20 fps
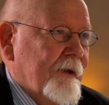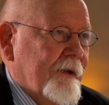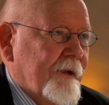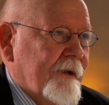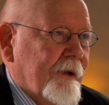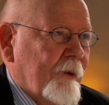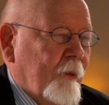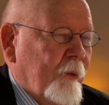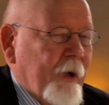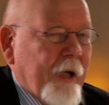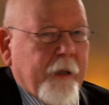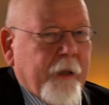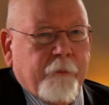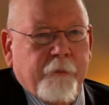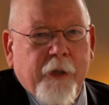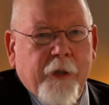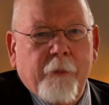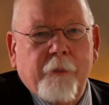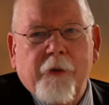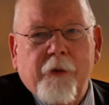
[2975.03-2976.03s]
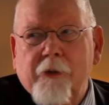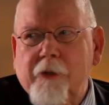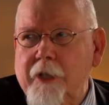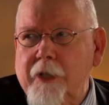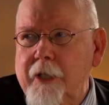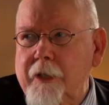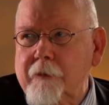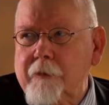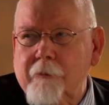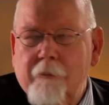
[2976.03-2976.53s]
the way people
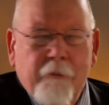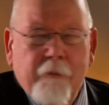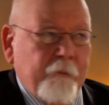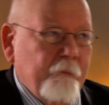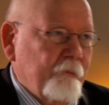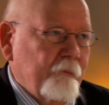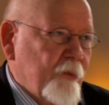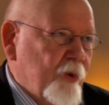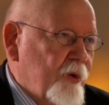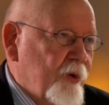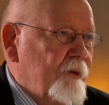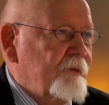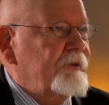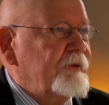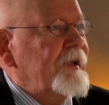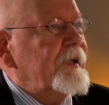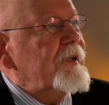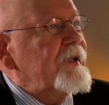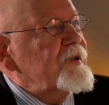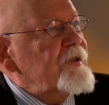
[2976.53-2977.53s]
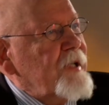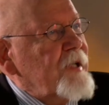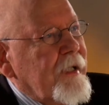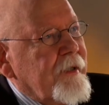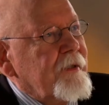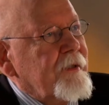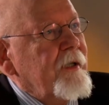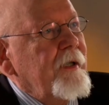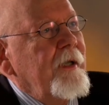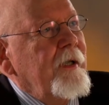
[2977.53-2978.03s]
can move in the
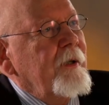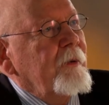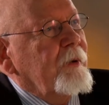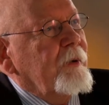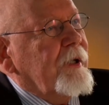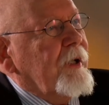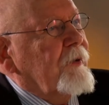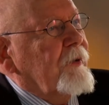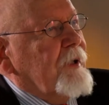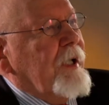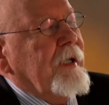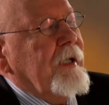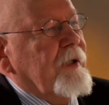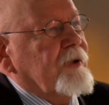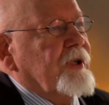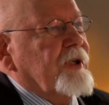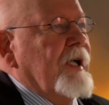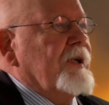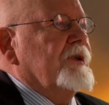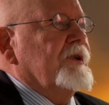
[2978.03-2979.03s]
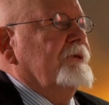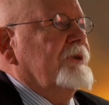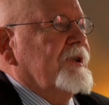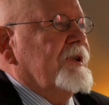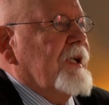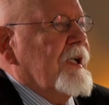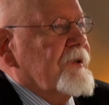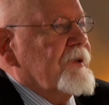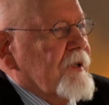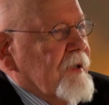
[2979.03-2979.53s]
set without any change of
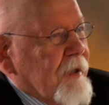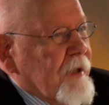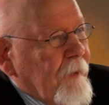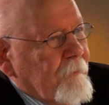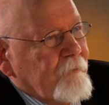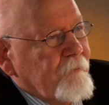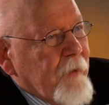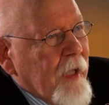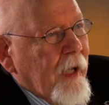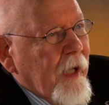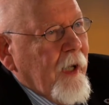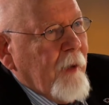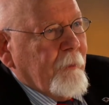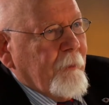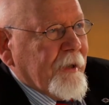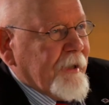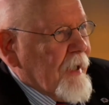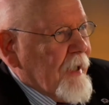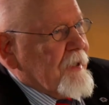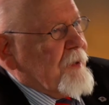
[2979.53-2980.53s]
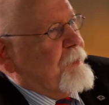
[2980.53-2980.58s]
intensity. But that's